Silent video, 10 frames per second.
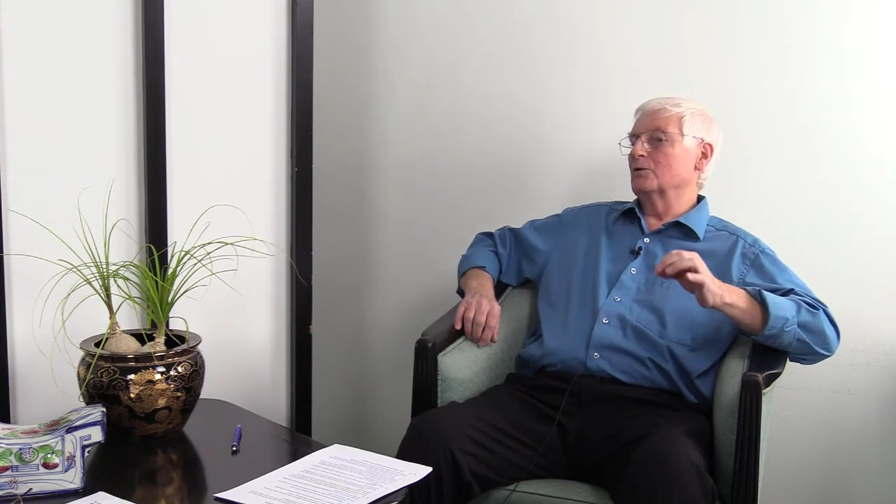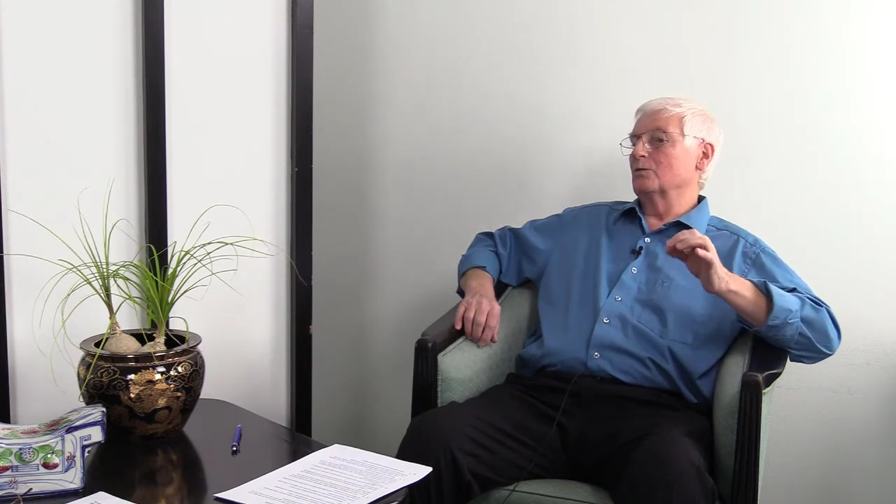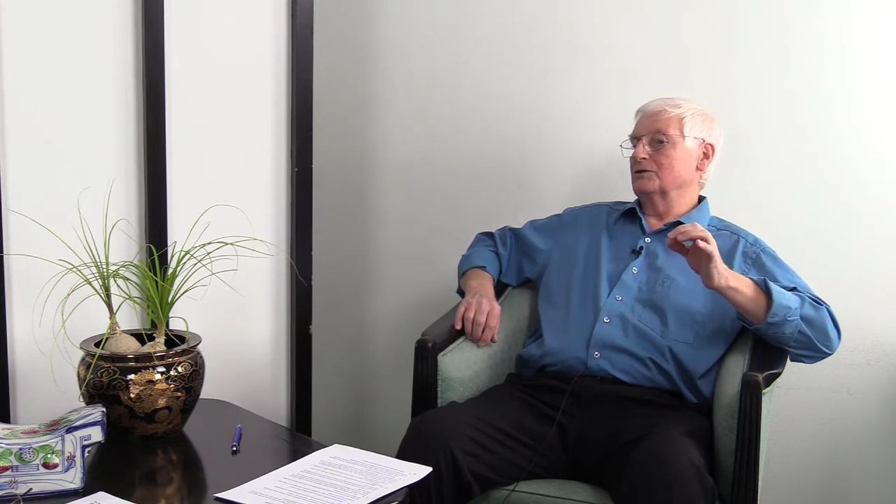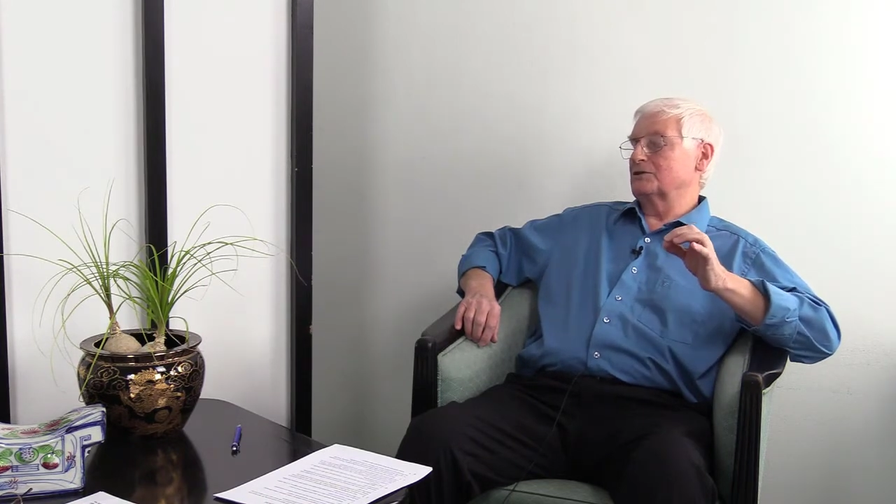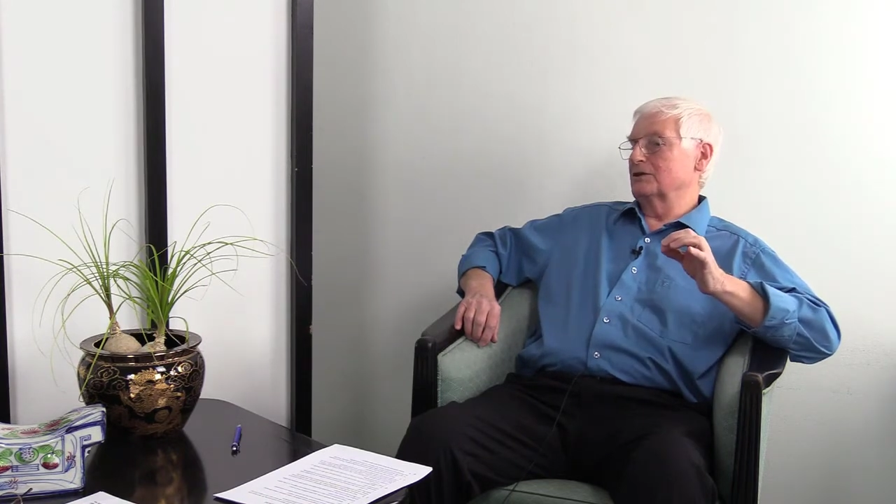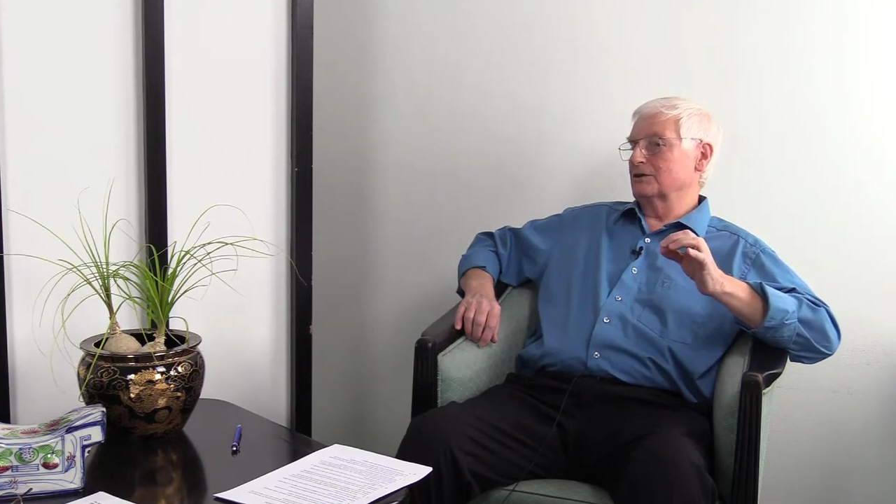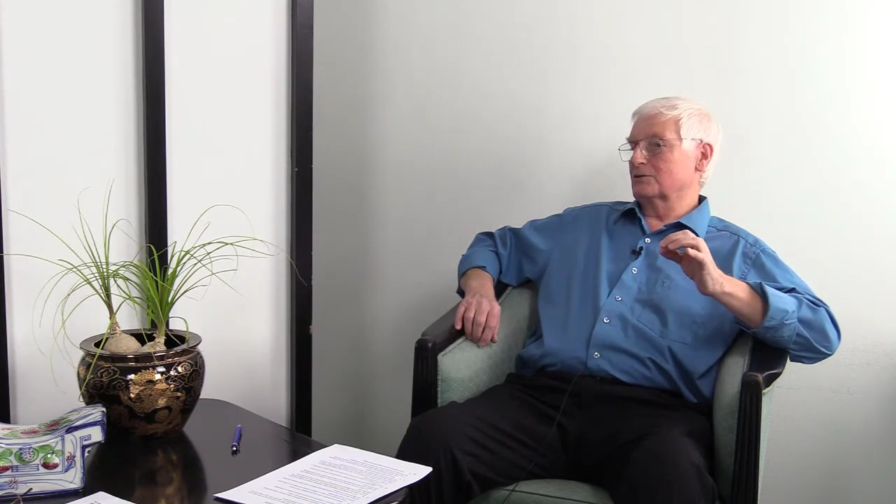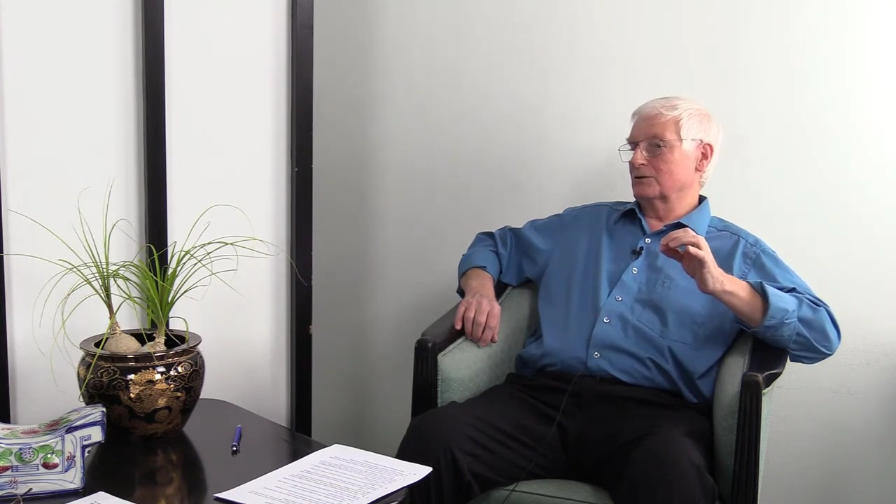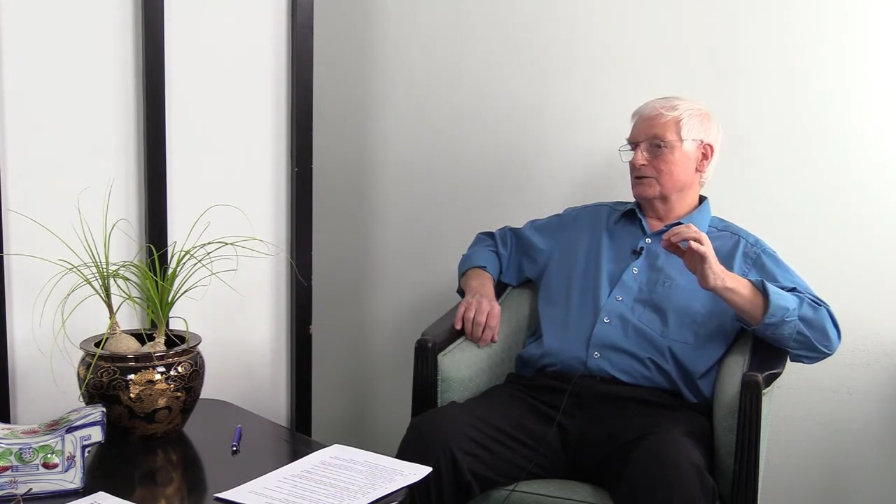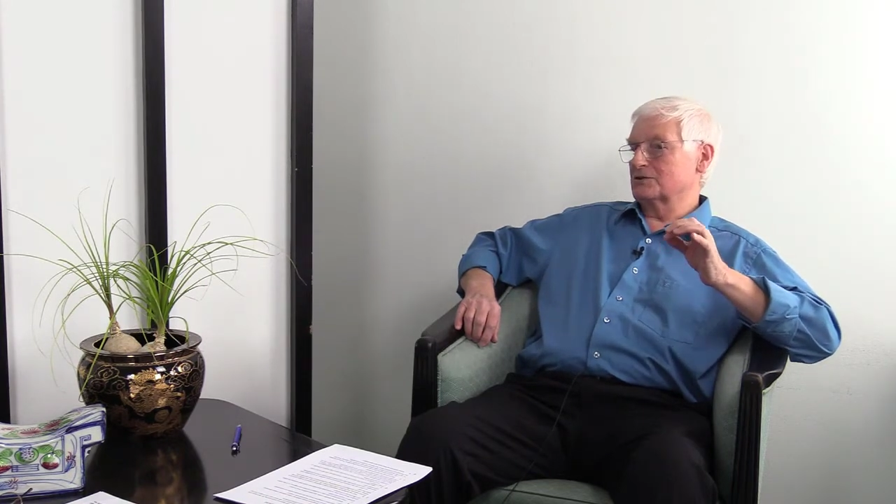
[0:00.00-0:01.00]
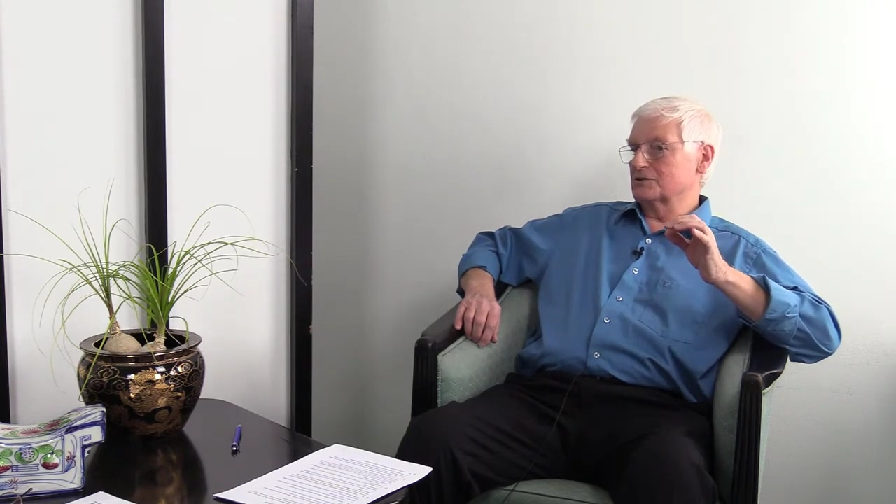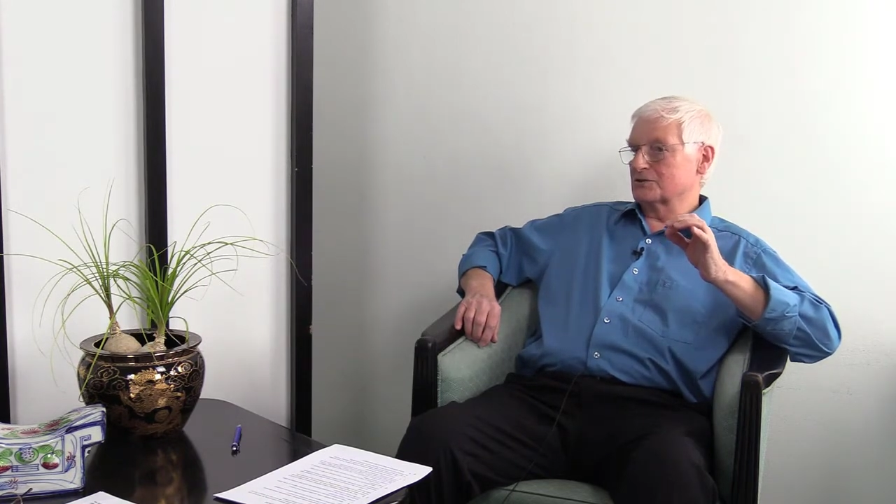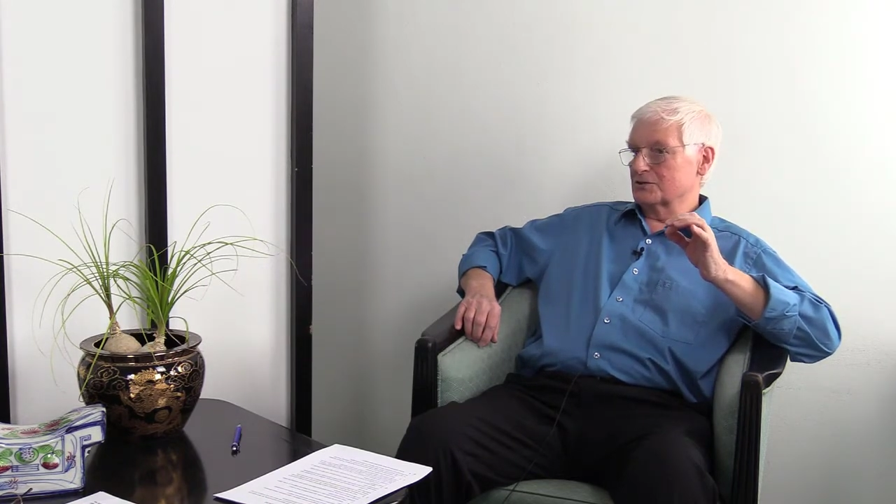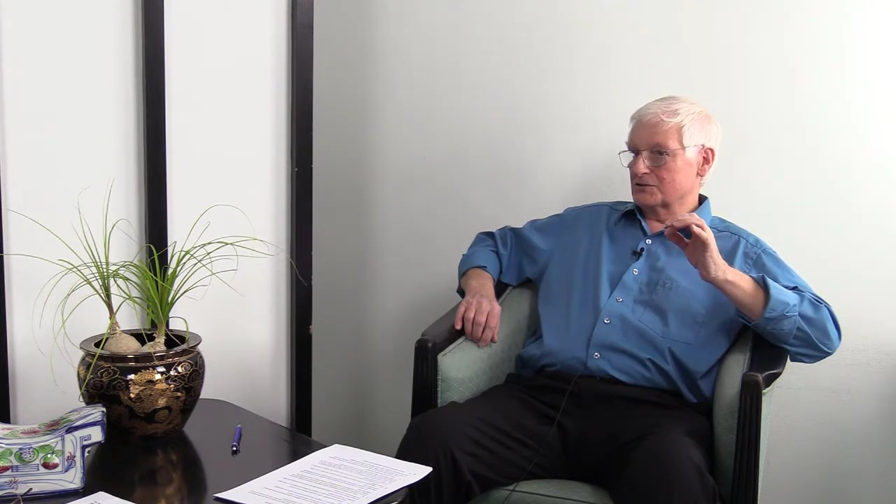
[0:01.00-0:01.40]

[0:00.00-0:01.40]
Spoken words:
which increases the